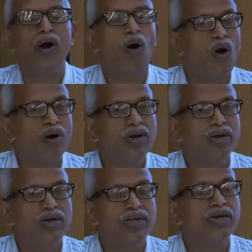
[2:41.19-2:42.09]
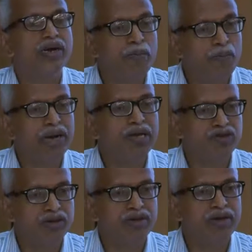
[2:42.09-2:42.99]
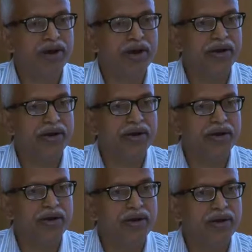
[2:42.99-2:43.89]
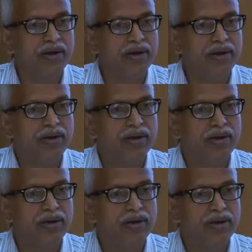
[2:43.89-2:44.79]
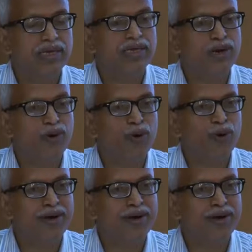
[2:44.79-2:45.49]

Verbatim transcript: on the temperature right yes or no